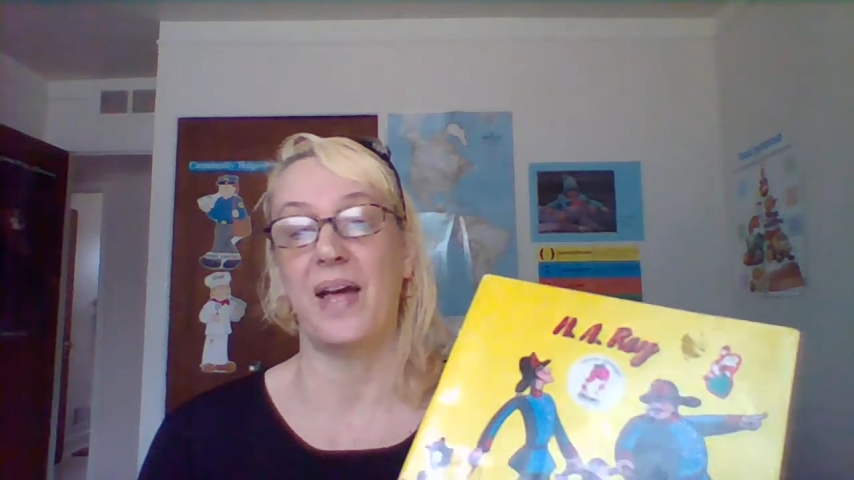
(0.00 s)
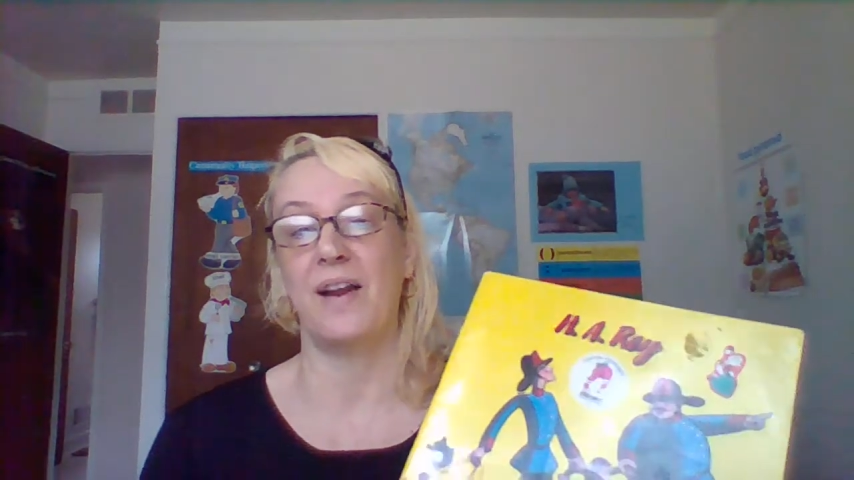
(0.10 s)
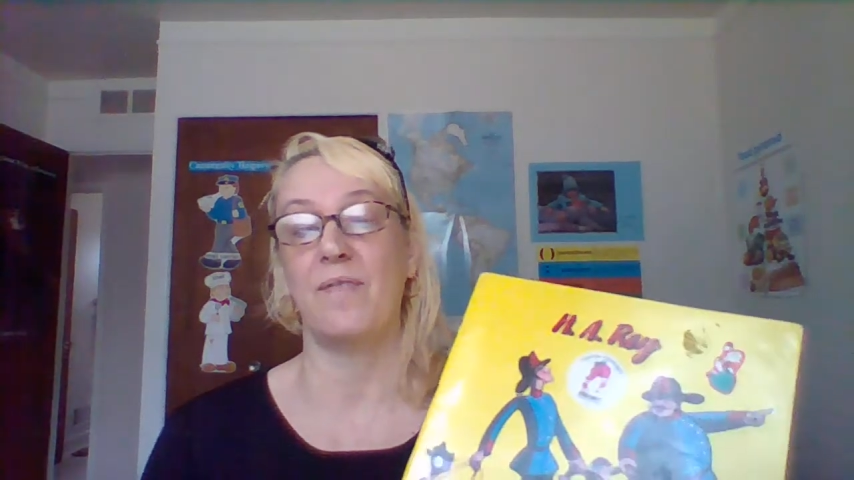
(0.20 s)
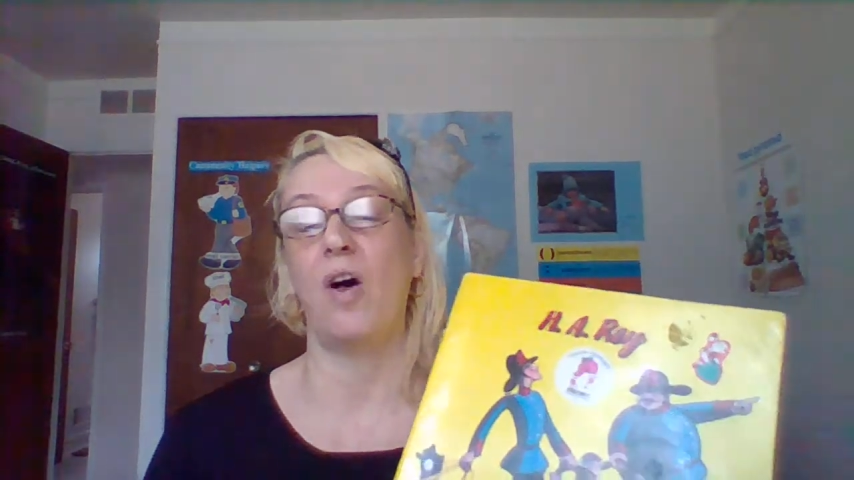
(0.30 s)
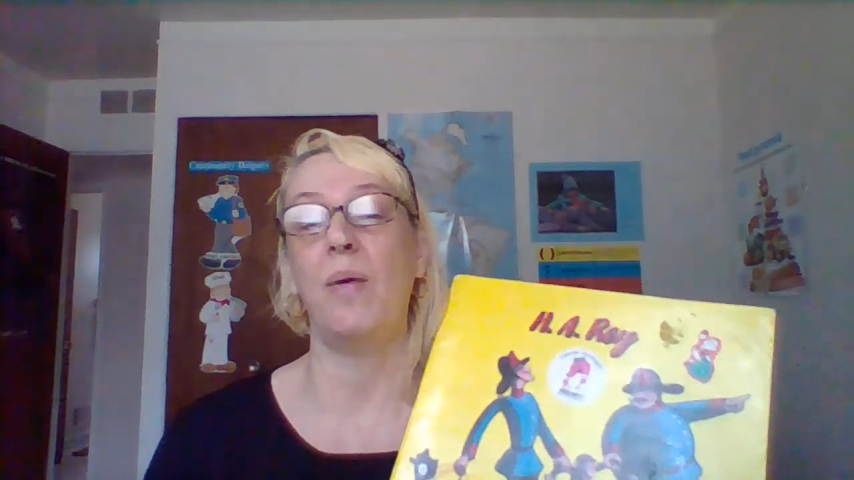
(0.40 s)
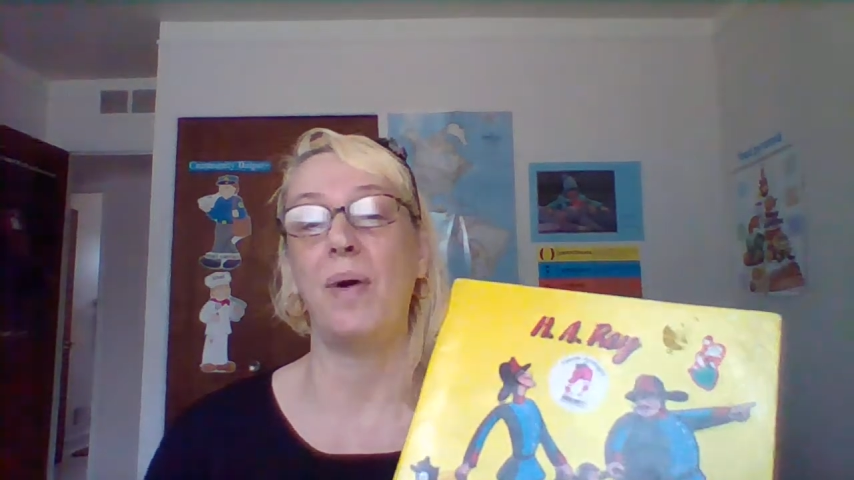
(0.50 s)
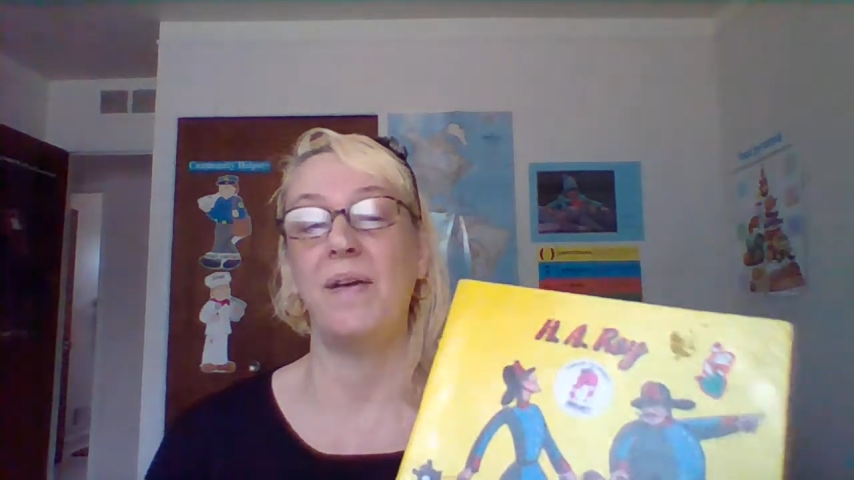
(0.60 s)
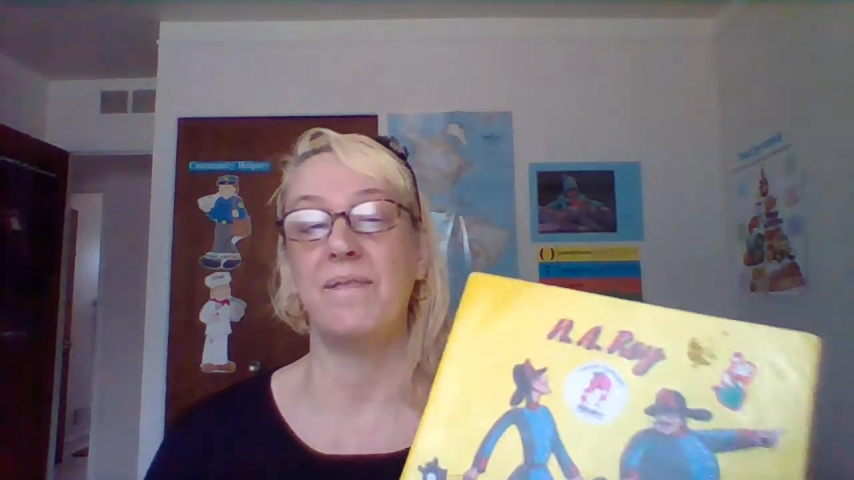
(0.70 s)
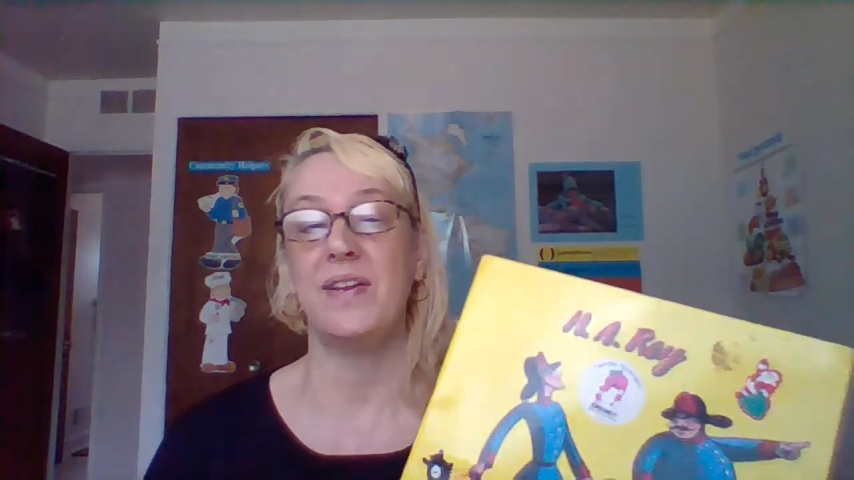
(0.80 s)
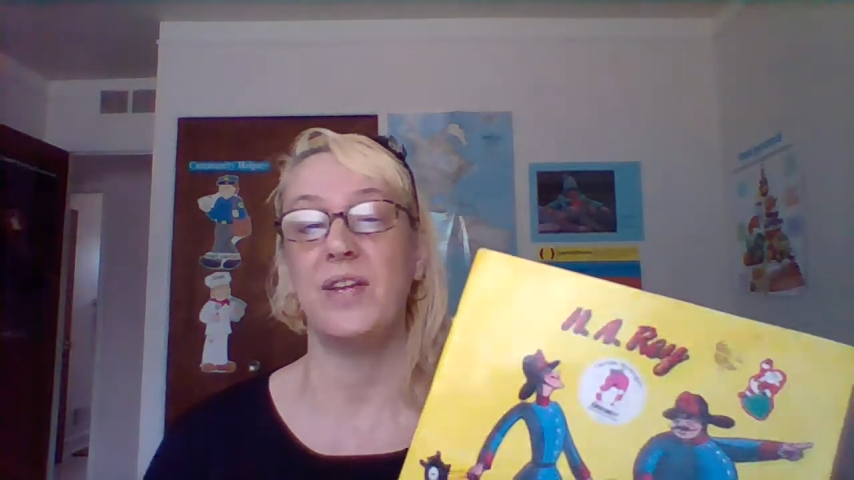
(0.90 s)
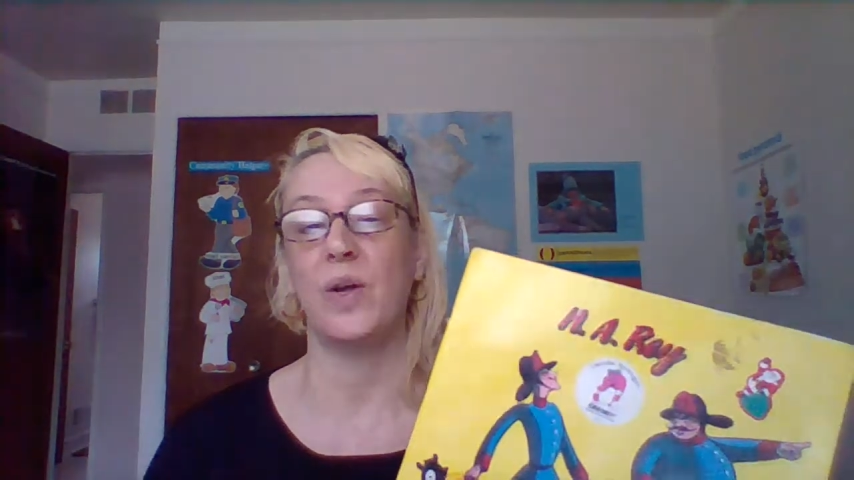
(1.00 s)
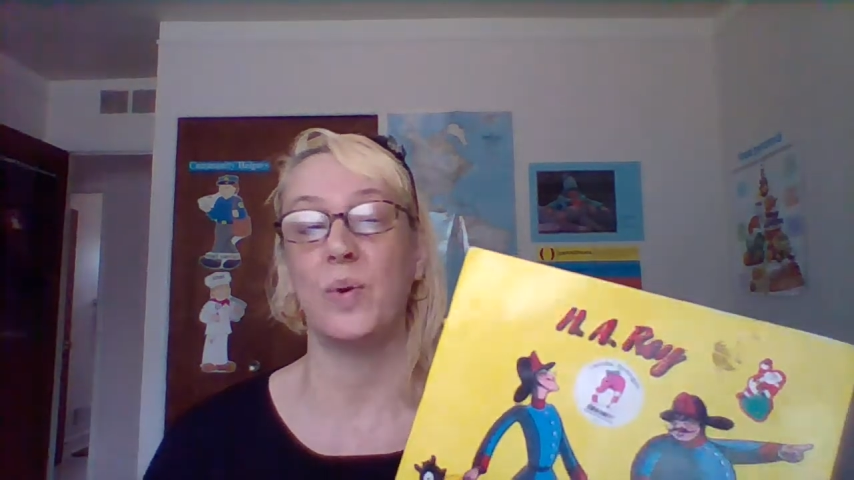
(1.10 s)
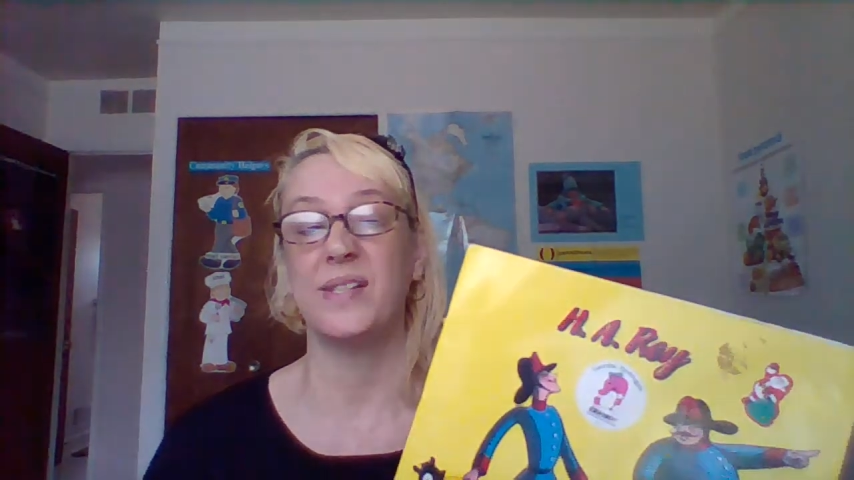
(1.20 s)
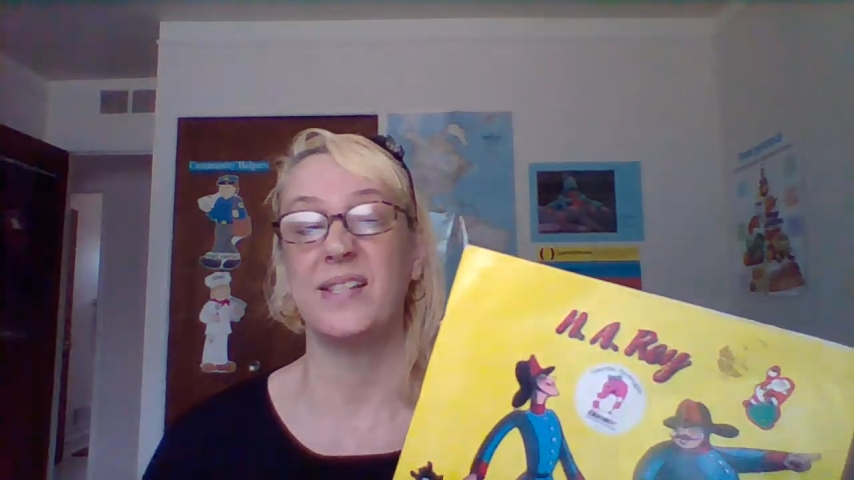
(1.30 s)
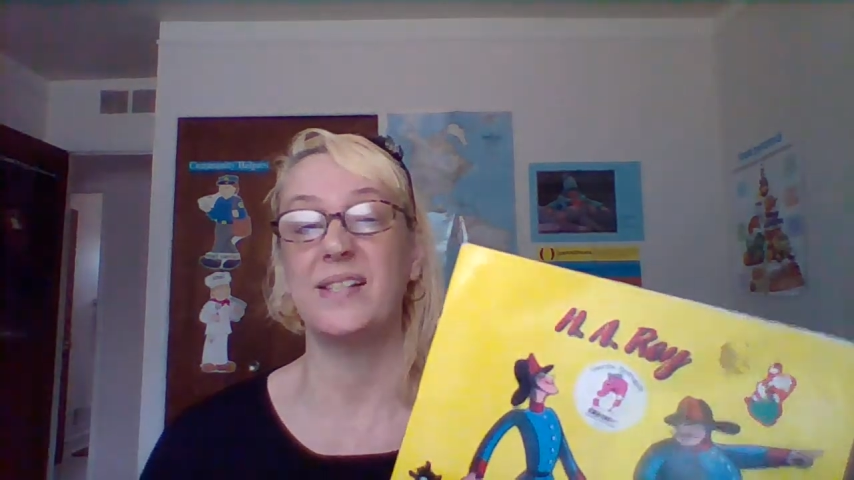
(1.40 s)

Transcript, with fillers: Out of all my videos,